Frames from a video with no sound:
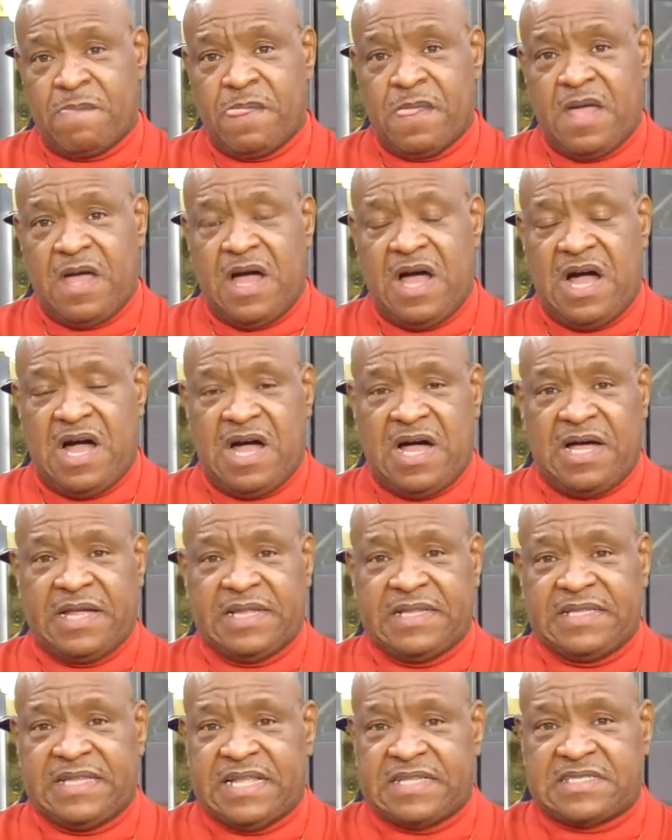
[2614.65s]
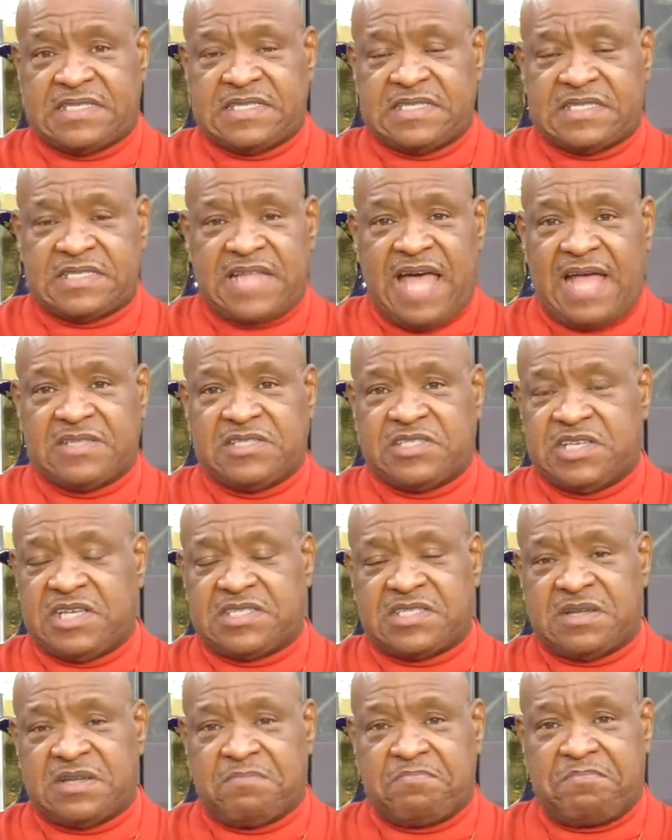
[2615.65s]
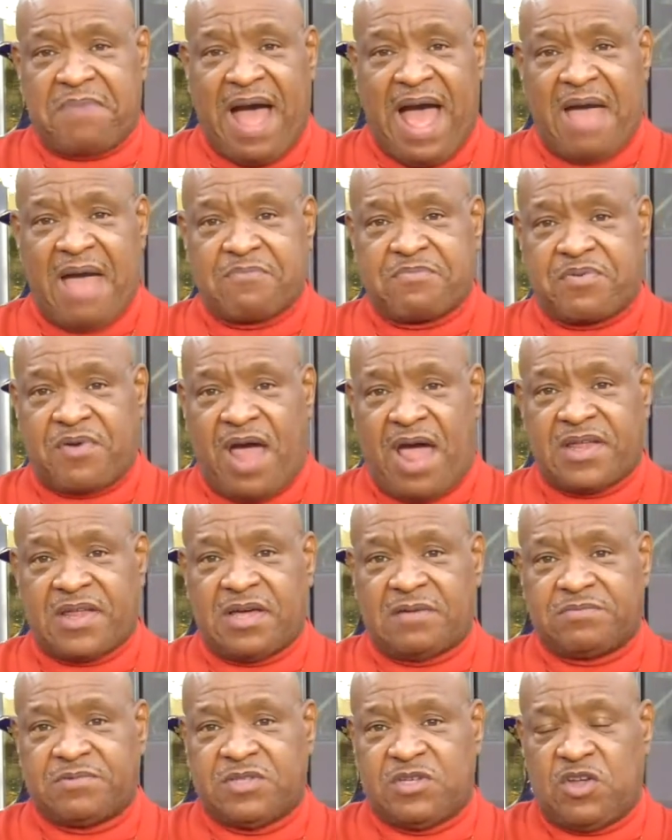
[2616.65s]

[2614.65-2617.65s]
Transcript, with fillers: Uh, this is not just a byproduct,